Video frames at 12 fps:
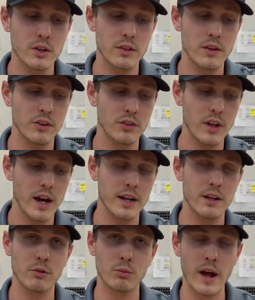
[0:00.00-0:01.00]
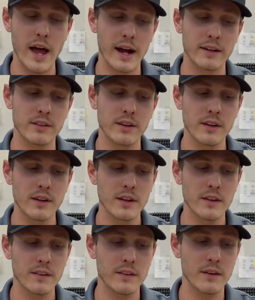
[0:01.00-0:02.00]
the slide is racked,
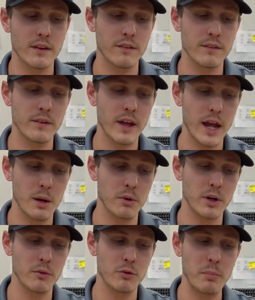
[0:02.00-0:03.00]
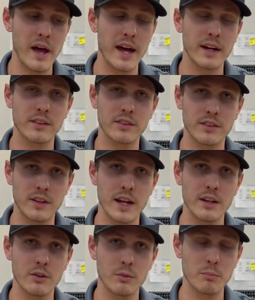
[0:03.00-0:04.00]
the hammer comes back,
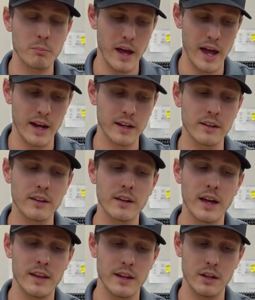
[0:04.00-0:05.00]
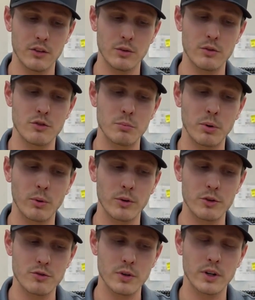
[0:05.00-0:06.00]
stays back, and then as soon as you pull the
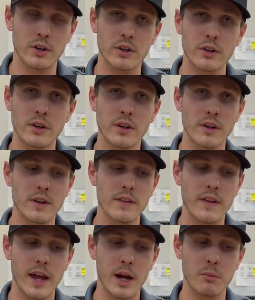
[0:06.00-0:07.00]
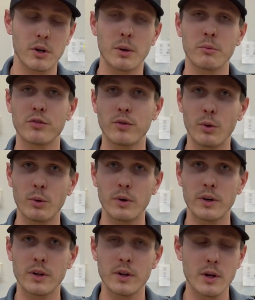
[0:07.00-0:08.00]
trigger, the hammer comes
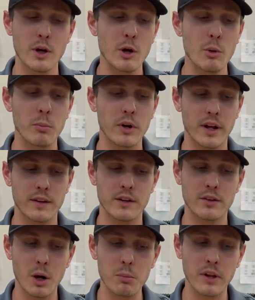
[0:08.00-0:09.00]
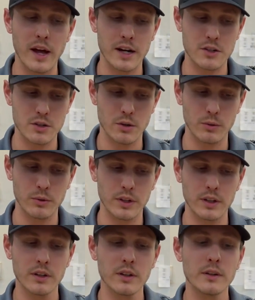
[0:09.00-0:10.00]
forward. But on the double action
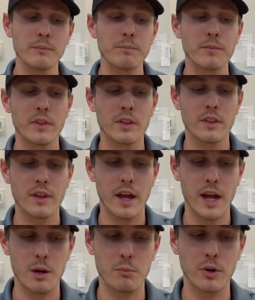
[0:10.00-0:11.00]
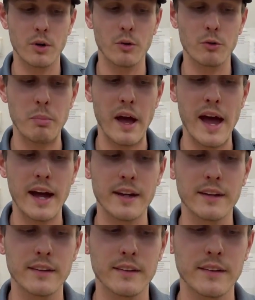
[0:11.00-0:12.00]
only, the hammer goes
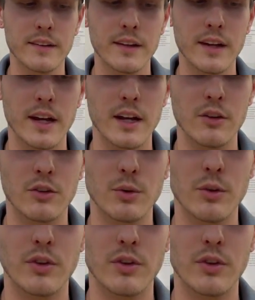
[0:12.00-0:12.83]
back, and as soon as